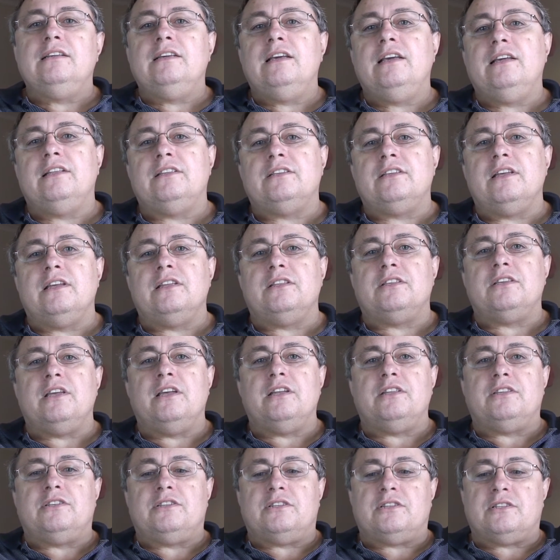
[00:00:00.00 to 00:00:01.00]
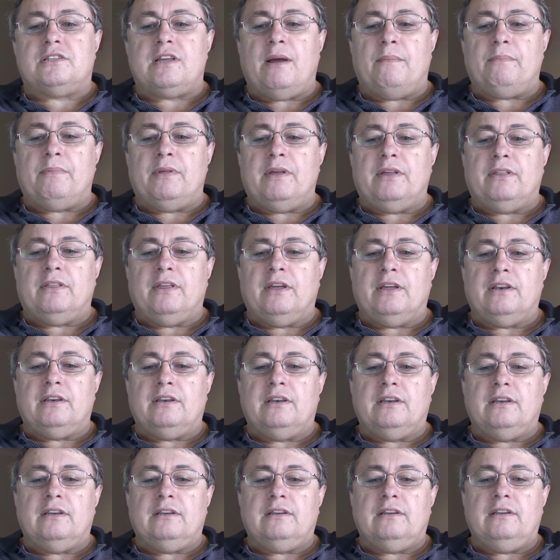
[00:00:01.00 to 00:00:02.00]
it's something
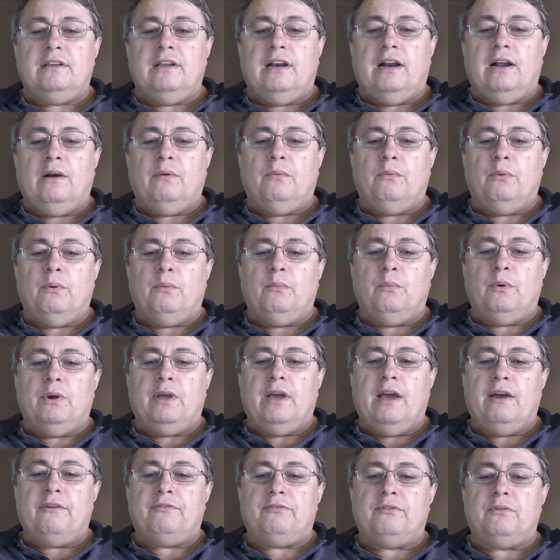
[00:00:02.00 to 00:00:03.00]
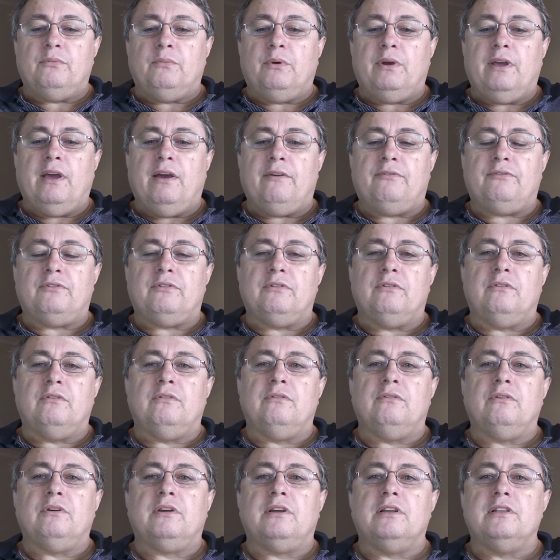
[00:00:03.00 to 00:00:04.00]
that we have
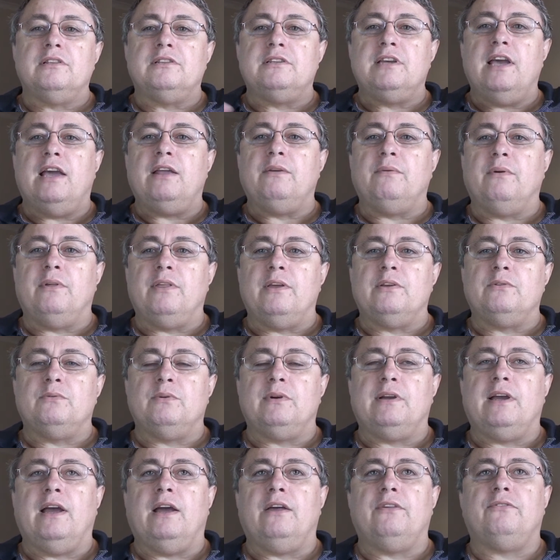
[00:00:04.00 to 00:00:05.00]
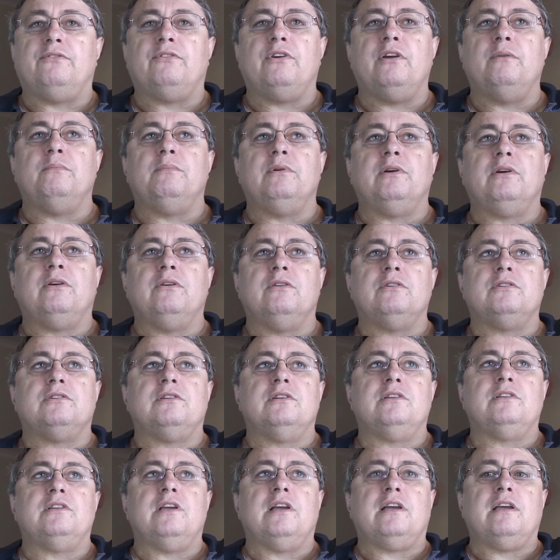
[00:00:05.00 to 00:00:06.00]
to contend with as we go through,
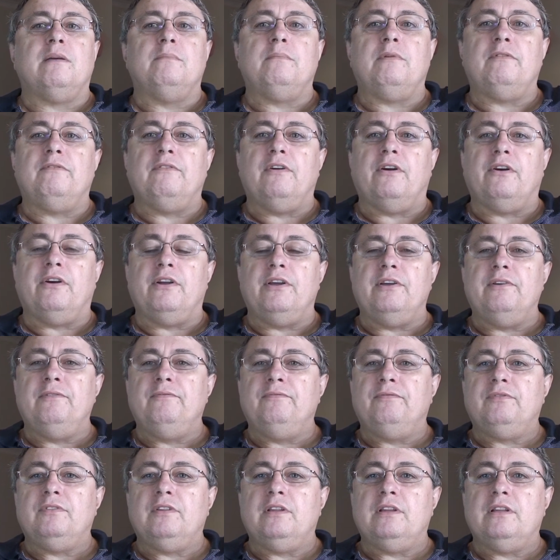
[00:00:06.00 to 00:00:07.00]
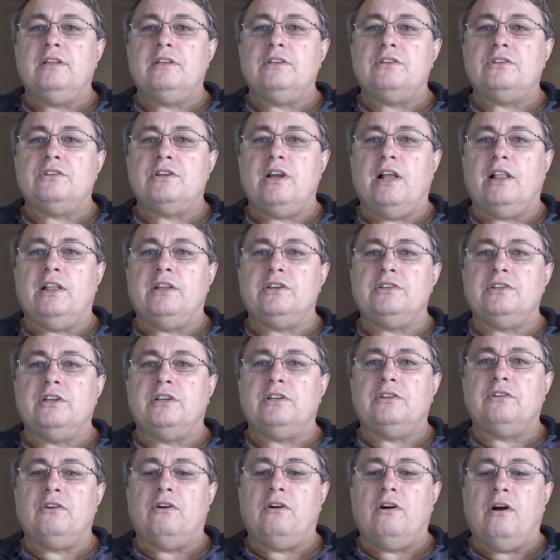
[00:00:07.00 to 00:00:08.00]
because it can be very
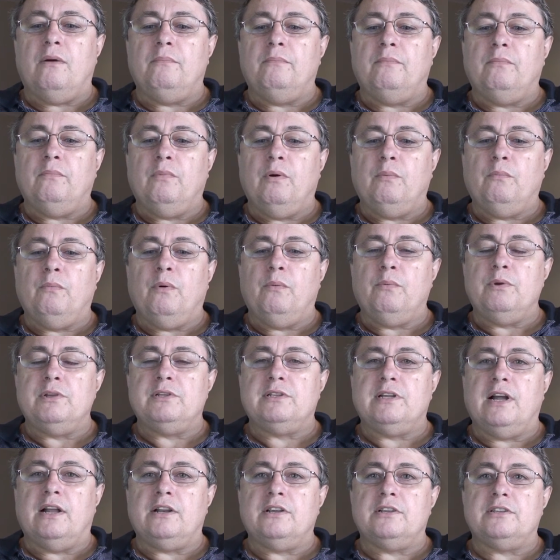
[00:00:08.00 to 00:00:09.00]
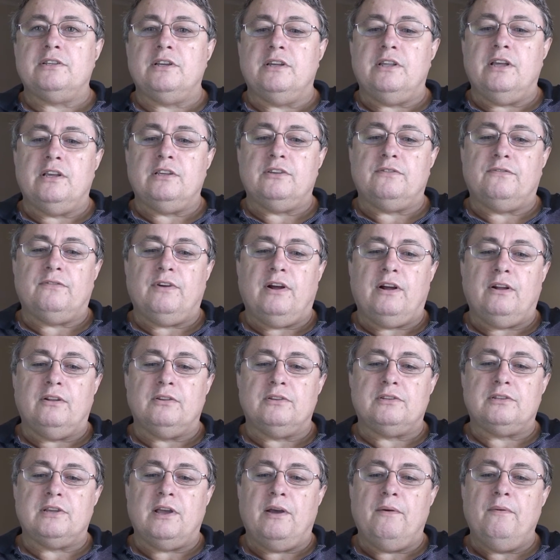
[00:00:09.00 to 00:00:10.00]
challenging time when we start to see those
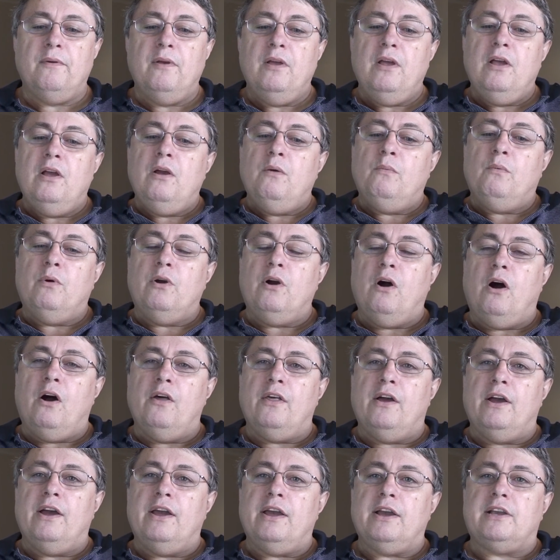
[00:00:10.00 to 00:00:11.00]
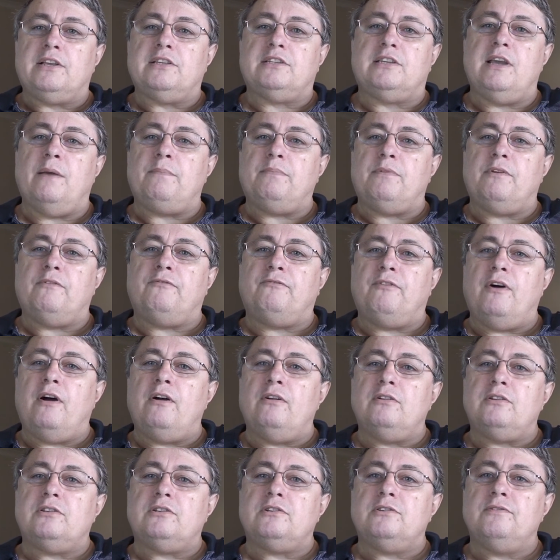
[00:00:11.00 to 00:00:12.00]
faults. So we either accept the
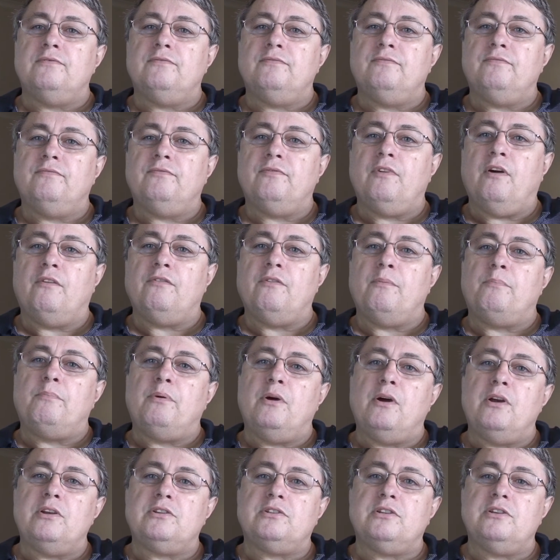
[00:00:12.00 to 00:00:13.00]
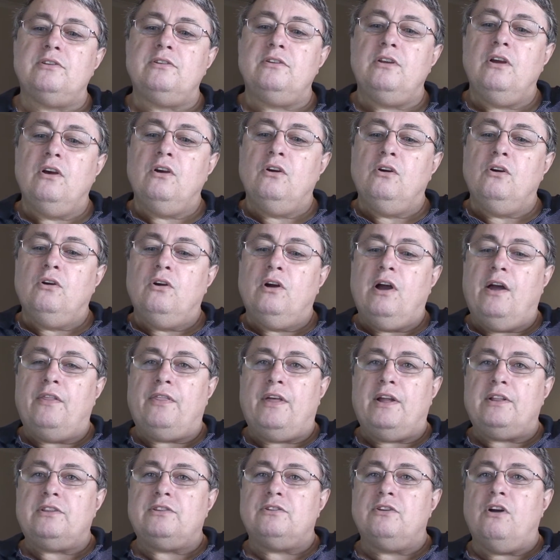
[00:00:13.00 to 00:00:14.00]
faults of the person at
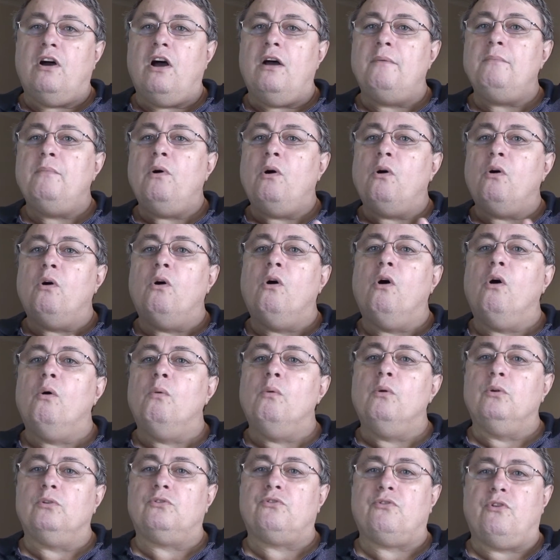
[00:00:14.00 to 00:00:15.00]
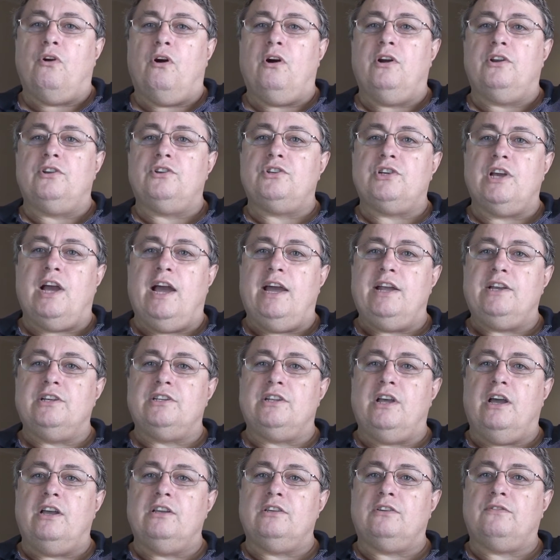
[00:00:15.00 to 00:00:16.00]
that time, or we'll try and change
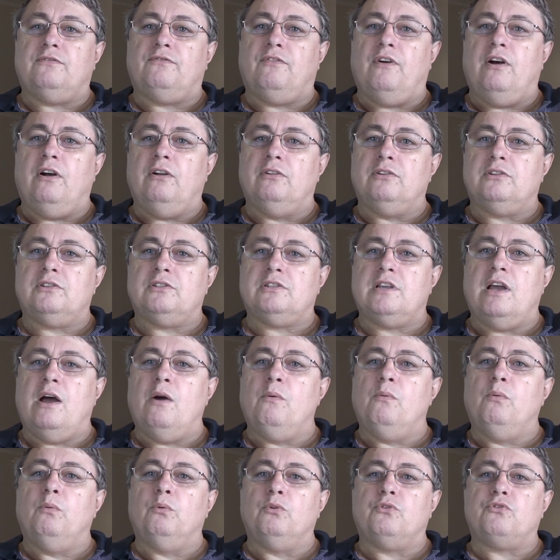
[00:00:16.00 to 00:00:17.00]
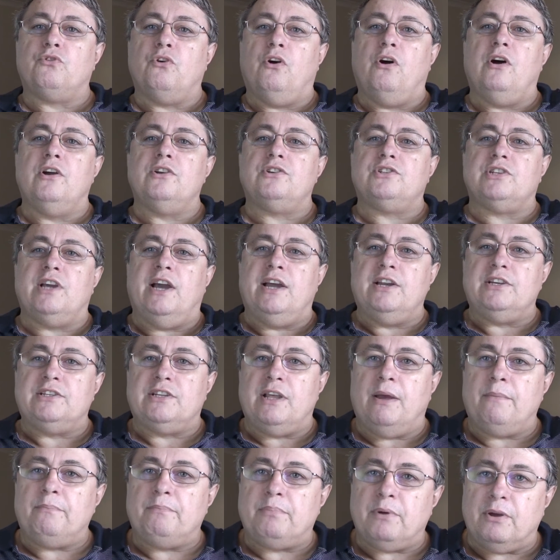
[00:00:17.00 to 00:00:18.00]
those faults. So we'll try and change
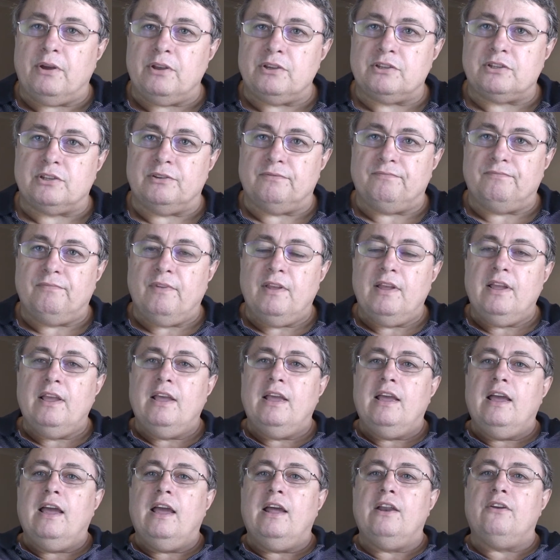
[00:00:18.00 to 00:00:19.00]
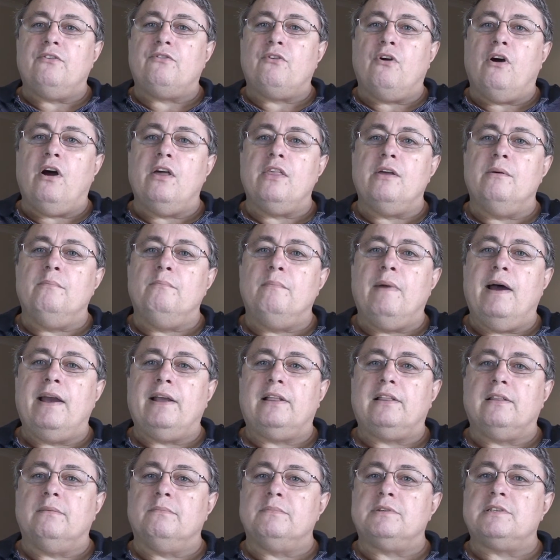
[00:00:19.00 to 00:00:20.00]
that person and try to
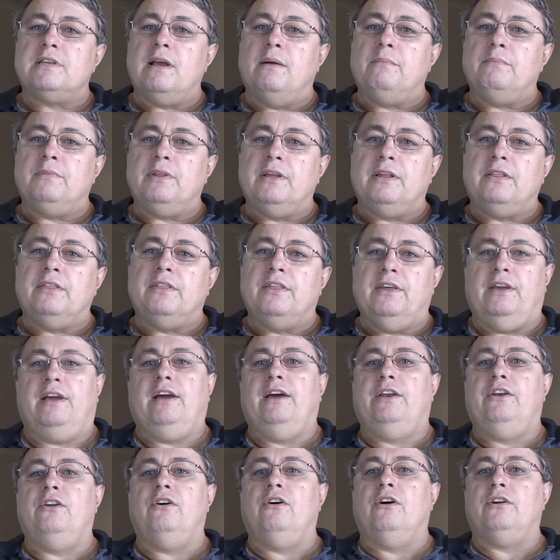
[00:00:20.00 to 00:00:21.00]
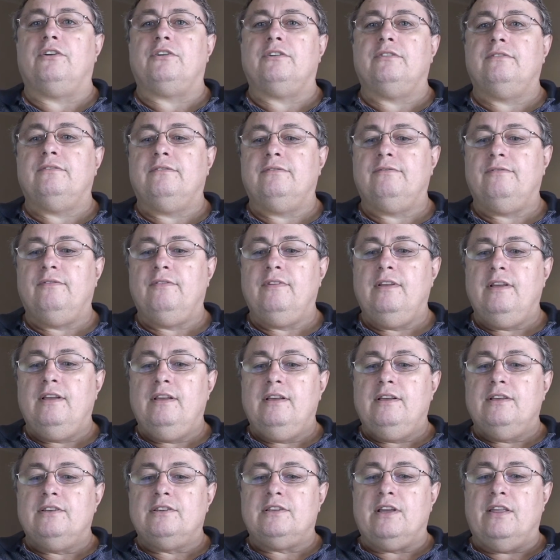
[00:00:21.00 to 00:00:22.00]
make them something they are not.
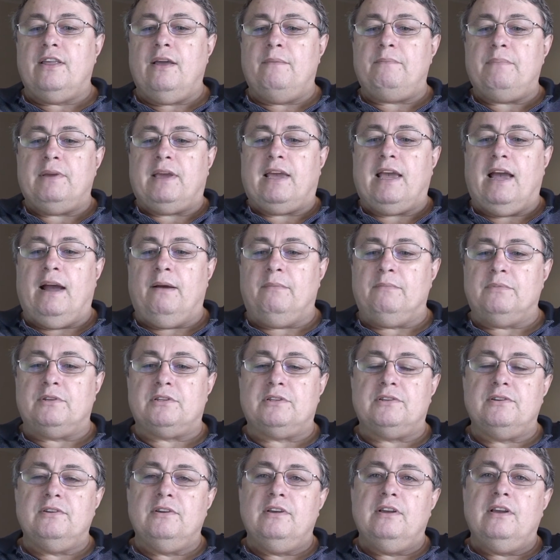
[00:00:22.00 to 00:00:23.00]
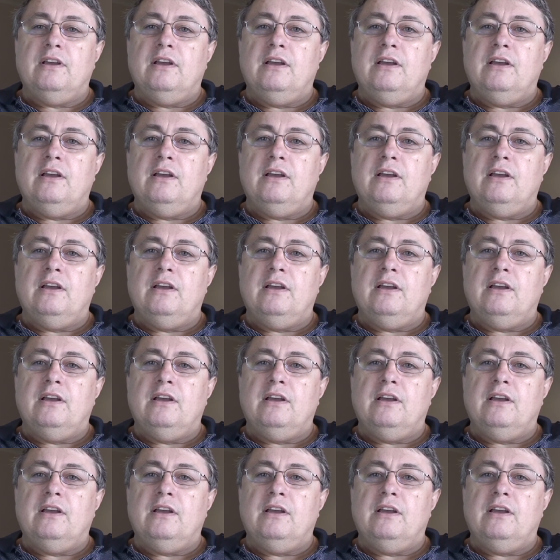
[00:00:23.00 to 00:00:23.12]
So that becomes